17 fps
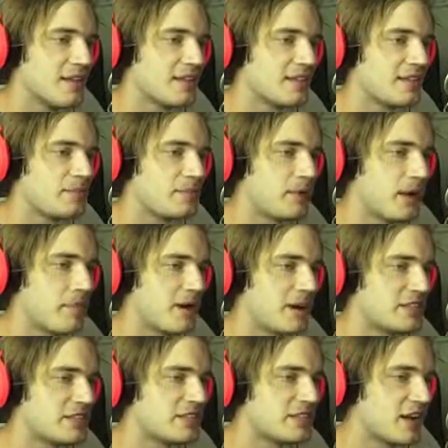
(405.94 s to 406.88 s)
This is pretty
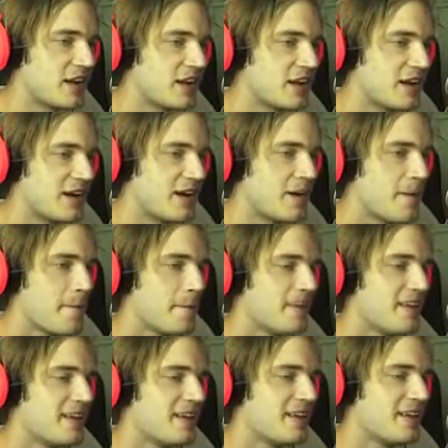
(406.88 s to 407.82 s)
much soccer.
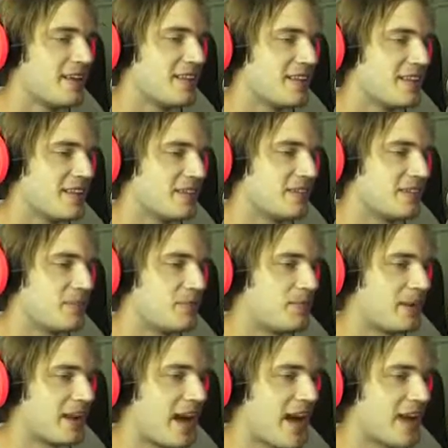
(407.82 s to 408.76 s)
This is a
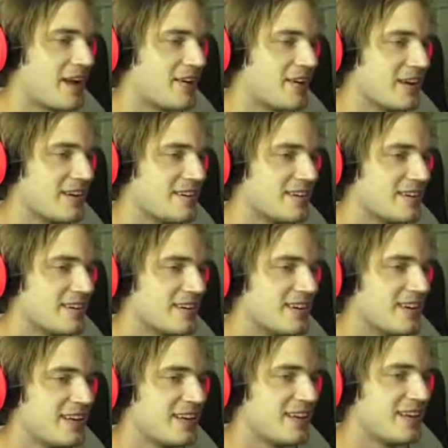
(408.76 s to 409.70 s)
pretty accurate
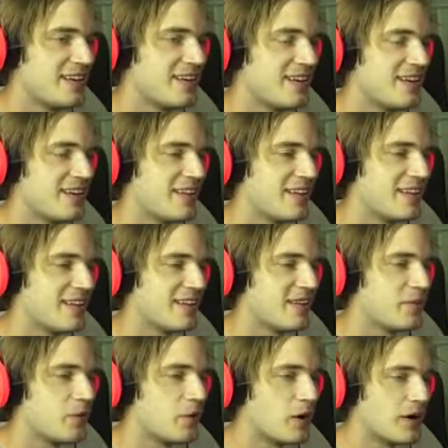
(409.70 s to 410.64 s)

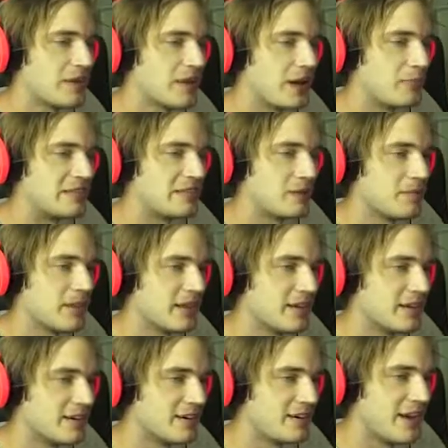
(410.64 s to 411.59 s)
World Cup
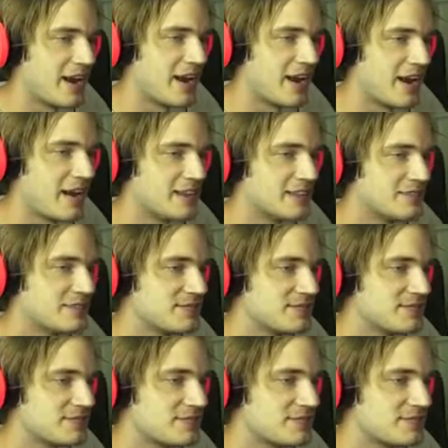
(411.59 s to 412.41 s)
simulator right here.